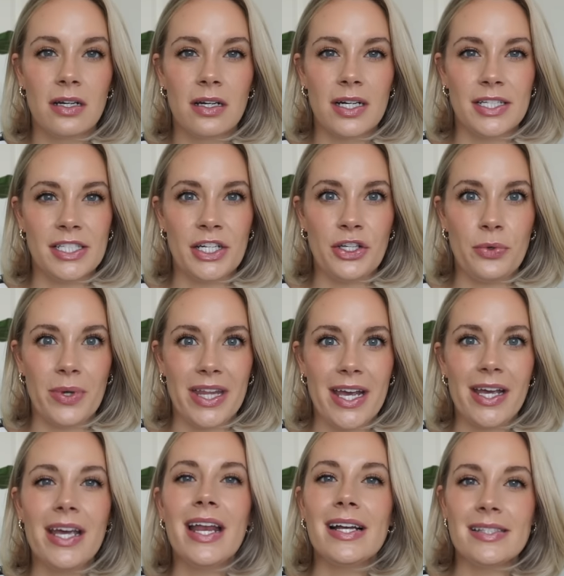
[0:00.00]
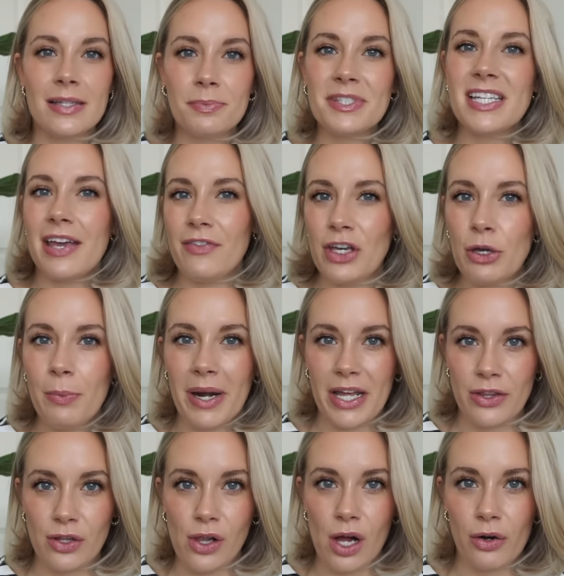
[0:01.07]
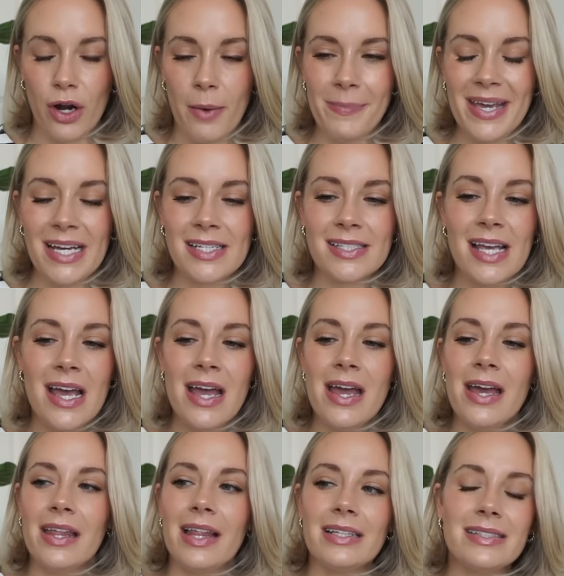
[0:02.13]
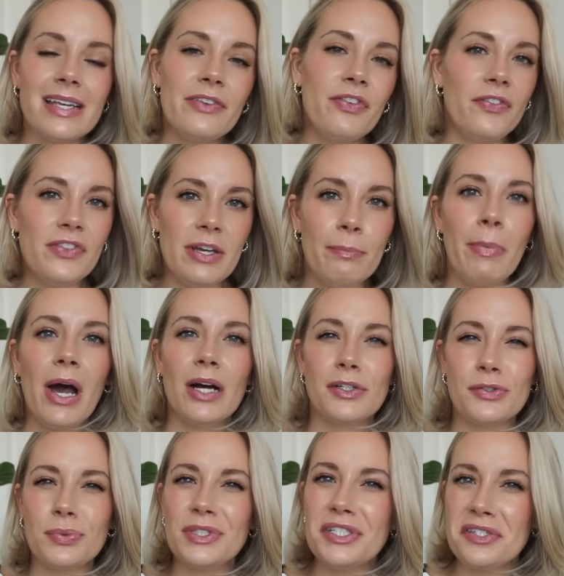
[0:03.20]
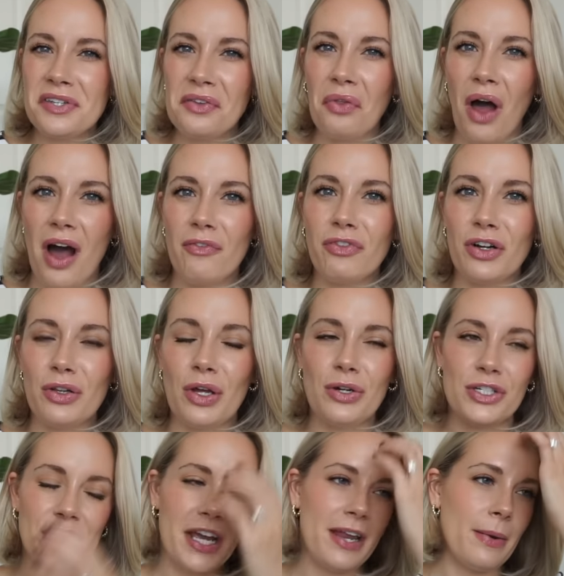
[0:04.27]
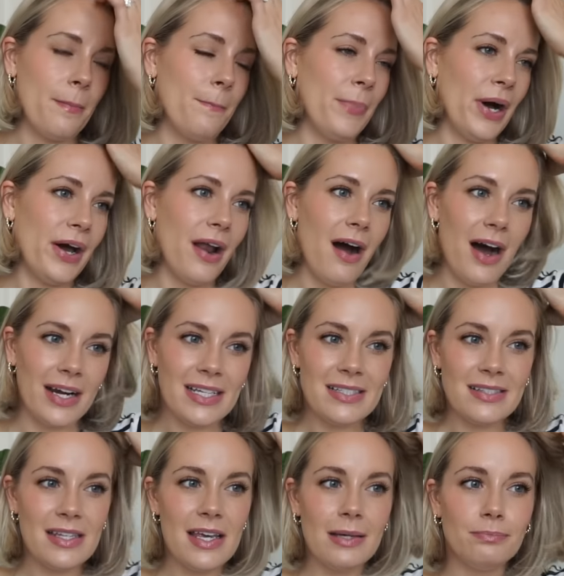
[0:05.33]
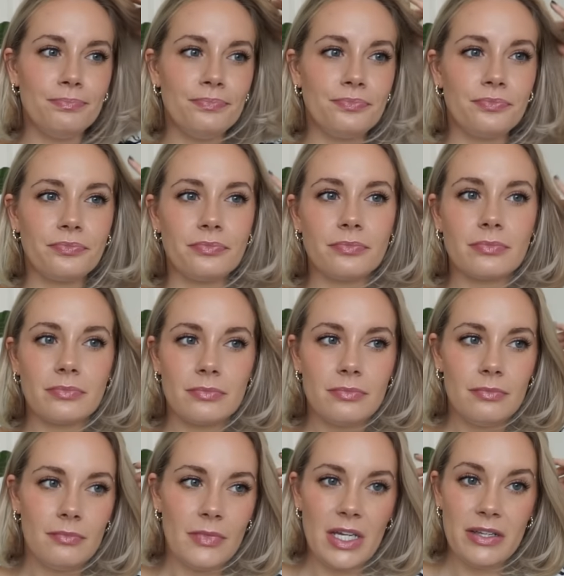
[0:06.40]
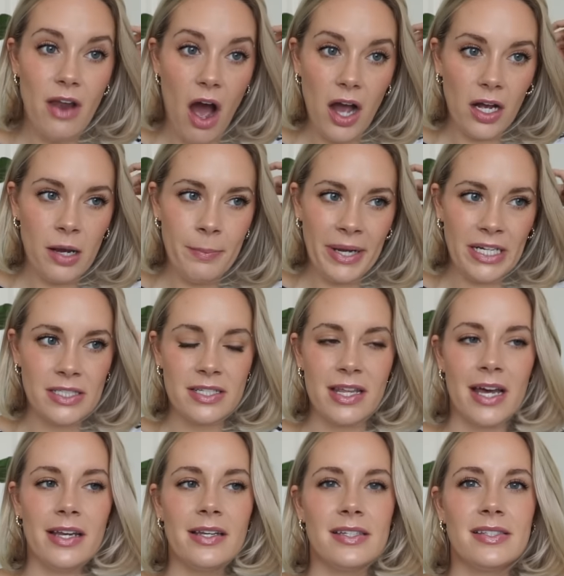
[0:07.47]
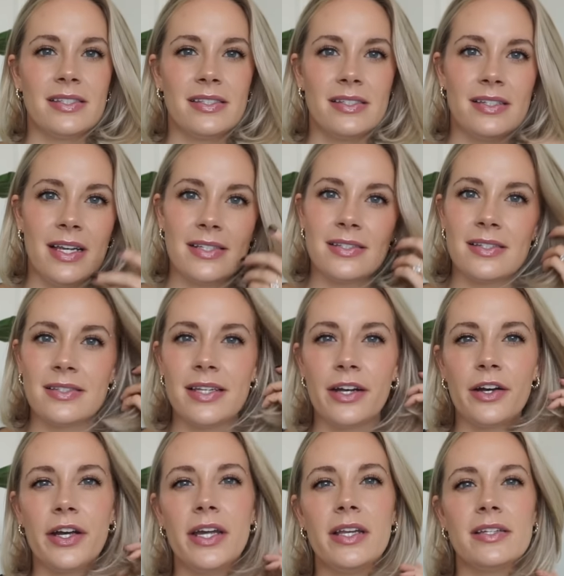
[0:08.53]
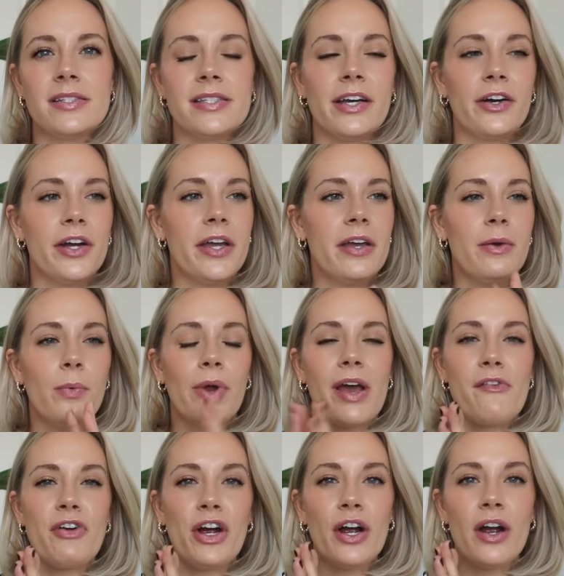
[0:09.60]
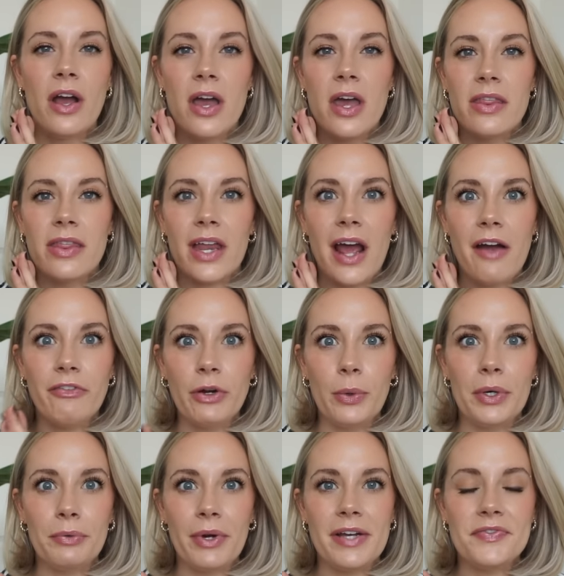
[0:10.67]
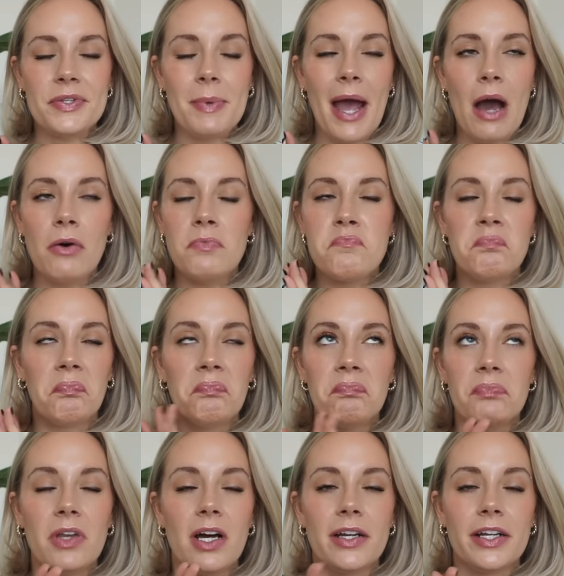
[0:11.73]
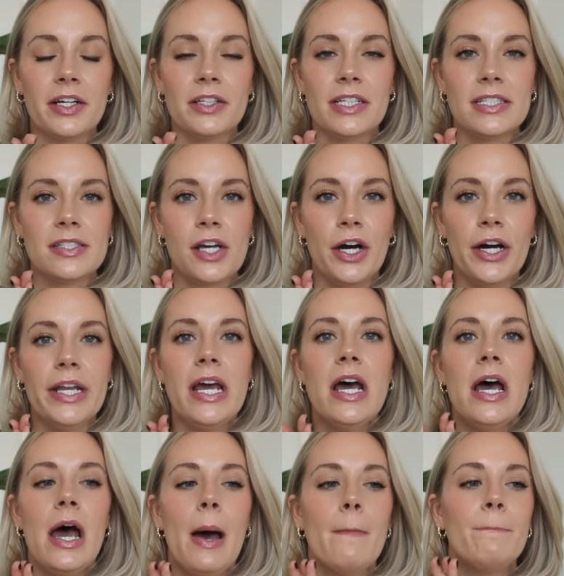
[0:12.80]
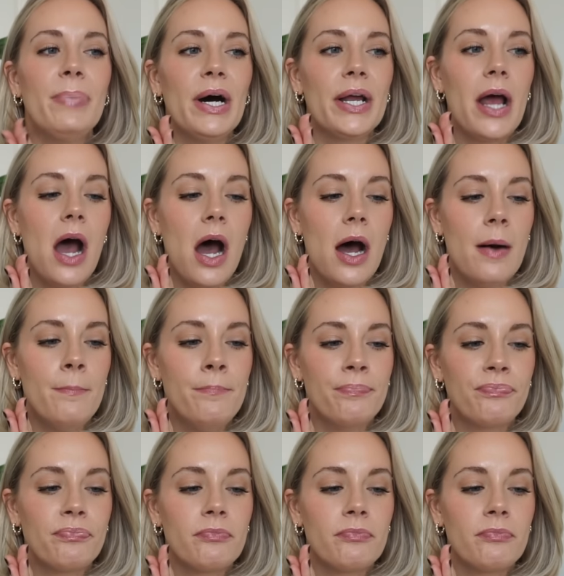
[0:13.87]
continue with it. It ends up saving you money in the long run because that's like 15 bucks, which is a lot for lotion, but honestly, not compared to that necessary, necessary, whatever, that everyone raves about, not nearly as good. But um,